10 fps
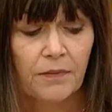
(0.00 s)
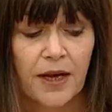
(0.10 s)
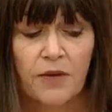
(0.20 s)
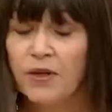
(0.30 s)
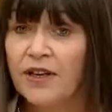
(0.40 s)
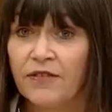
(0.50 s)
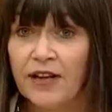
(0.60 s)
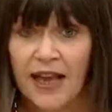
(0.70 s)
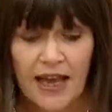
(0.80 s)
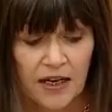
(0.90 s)
Brian would never
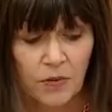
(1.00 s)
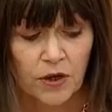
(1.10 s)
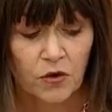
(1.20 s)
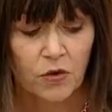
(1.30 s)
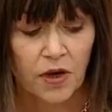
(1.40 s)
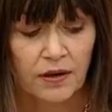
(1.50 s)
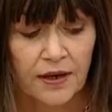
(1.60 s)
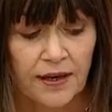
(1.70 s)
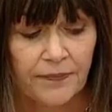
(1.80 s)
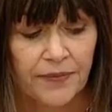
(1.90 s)
let anyone go
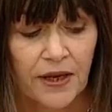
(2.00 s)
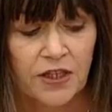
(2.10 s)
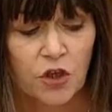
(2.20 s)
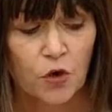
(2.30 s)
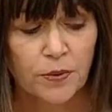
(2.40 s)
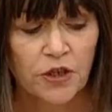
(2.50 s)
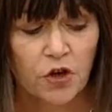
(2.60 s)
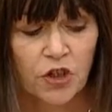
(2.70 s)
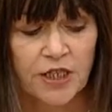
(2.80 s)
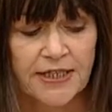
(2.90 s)
hungry, and he's always
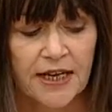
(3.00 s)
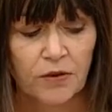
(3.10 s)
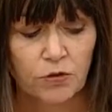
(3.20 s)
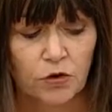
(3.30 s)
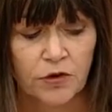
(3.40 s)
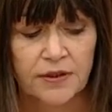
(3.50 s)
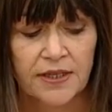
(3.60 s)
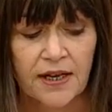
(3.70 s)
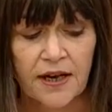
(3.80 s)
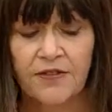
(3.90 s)
conscious to help
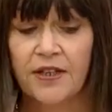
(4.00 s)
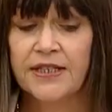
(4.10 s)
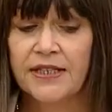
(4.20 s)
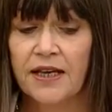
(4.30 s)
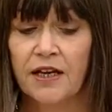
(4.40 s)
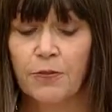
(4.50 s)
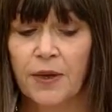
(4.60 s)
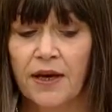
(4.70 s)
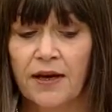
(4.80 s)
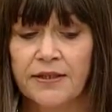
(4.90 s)
locals if they're needing a
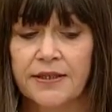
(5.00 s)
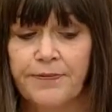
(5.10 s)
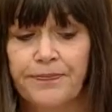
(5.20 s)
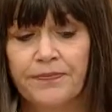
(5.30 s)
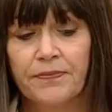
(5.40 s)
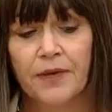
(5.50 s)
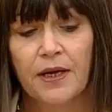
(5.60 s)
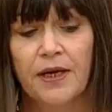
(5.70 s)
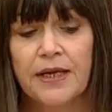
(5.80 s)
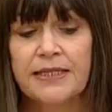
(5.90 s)
helping hand.
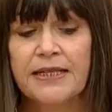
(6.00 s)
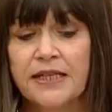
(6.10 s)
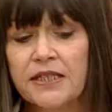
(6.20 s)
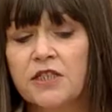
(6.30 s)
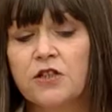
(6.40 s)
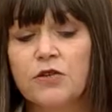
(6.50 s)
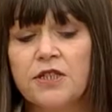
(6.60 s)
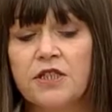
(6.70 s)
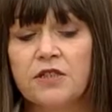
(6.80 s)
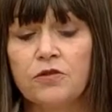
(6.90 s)
Stacks is
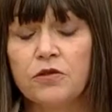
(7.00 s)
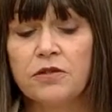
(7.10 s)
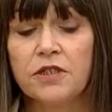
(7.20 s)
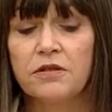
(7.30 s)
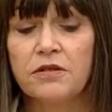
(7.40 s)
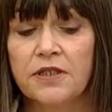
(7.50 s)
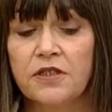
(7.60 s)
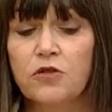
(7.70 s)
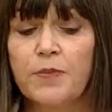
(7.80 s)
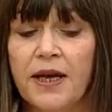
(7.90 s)
close to local schools, and
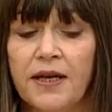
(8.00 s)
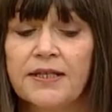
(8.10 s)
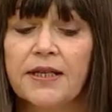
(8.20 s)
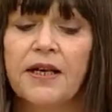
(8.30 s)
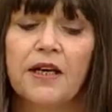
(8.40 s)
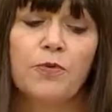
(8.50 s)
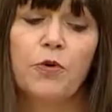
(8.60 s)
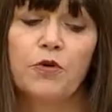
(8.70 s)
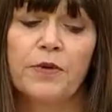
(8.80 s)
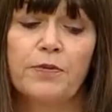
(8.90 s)
so Brian has a great
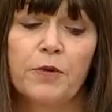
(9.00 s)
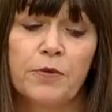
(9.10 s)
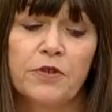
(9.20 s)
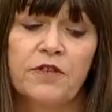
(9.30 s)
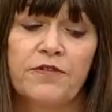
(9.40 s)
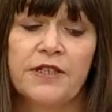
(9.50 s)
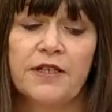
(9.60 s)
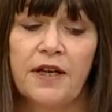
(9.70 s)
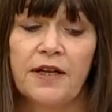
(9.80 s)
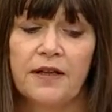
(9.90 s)
rapport with the pupils who
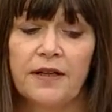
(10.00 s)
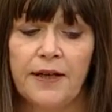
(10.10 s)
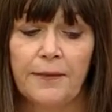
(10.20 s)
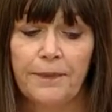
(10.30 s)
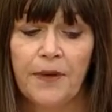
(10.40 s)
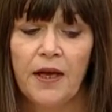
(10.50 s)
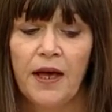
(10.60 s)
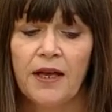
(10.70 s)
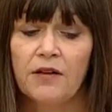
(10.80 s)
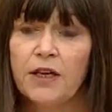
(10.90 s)
visit regularly,
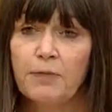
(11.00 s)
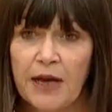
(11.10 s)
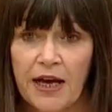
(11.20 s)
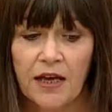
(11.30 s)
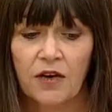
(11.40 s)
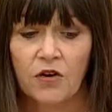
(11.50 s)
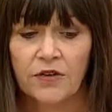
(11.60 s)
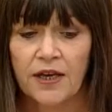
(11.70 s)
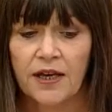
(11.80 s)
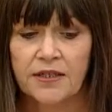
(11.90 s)
and he'll keep an eye out
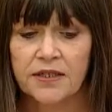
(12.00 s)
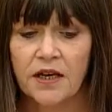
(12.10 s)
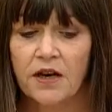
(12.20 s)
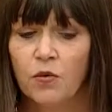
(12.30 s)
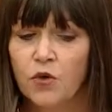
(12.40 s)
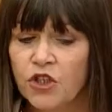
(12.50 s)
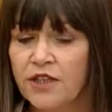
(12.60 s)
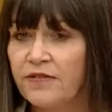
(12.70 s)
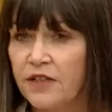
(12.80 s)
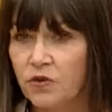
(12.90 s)
on the kids,
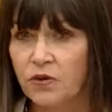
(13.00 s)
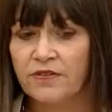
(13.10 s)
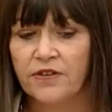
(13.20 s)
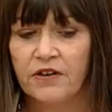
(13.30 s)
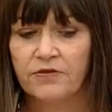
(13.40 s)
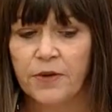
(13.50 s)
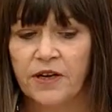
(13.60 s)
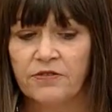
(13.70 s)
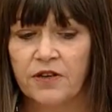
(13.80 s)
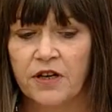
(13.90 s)
watching if they don't have enough
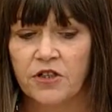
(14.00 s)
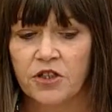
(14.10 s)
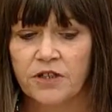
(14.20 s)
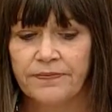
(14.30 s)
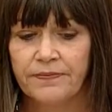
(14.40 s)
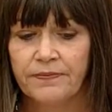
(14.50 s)
money for lunch.